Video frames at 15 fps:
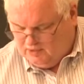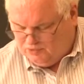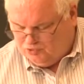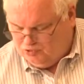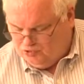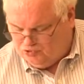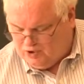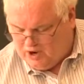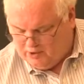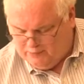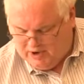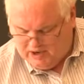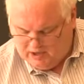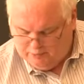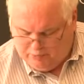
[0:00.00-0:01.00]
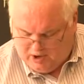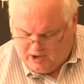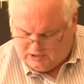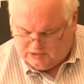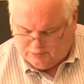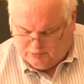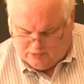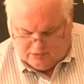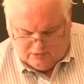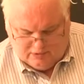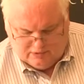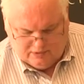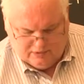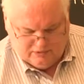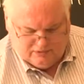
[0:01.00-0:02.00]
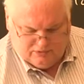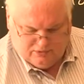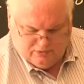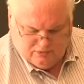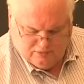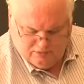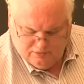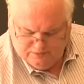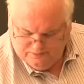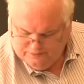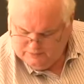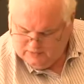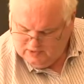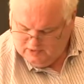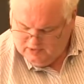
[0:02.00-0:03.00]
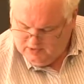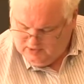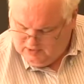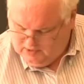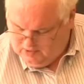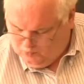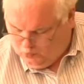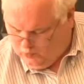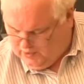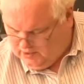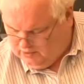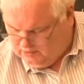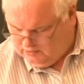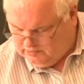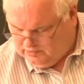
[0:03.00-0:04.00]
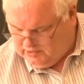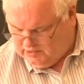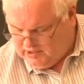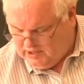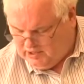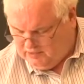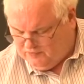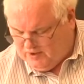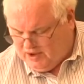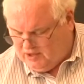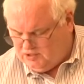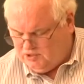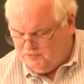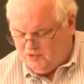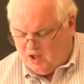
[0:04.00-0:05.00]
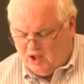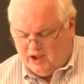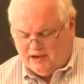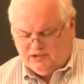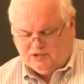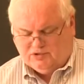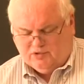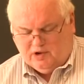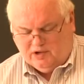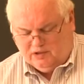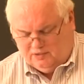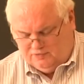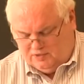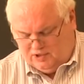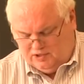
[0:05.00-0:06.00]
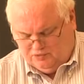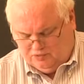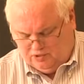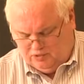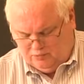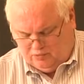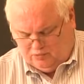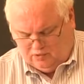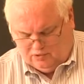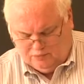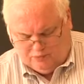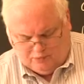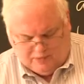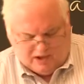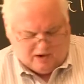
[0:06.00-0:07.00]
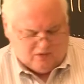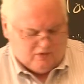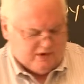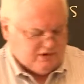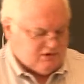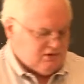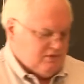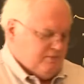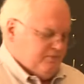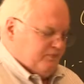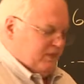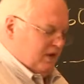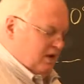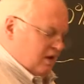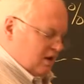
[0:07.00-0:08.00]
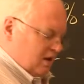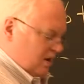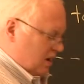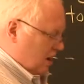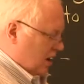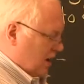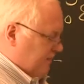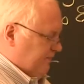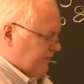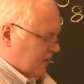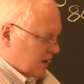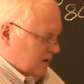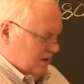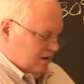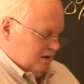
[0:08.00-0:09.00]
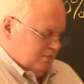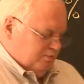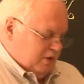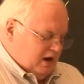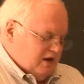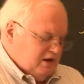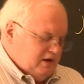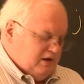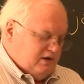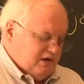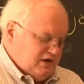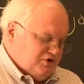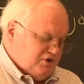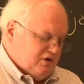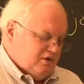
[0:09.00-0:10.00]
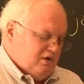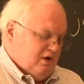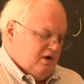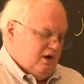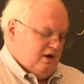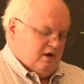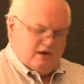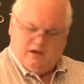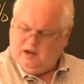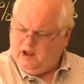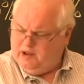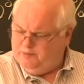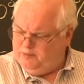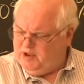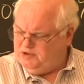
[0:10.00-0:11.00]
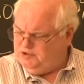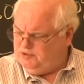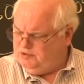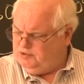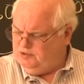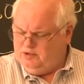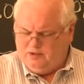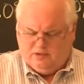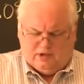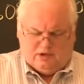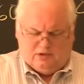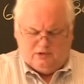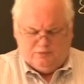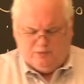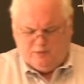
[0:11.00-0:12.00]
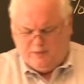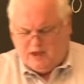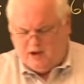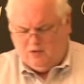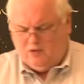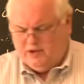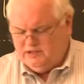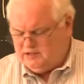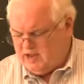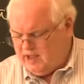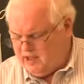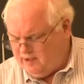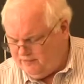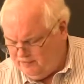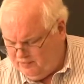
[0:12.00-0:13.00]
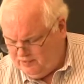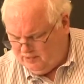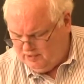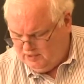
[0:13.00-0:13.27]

to try to make it possible to weld and take advantage of the high strength of the heat treatable aluminum alloys um, but in addition, I had mentioned to you that aluminum alloys have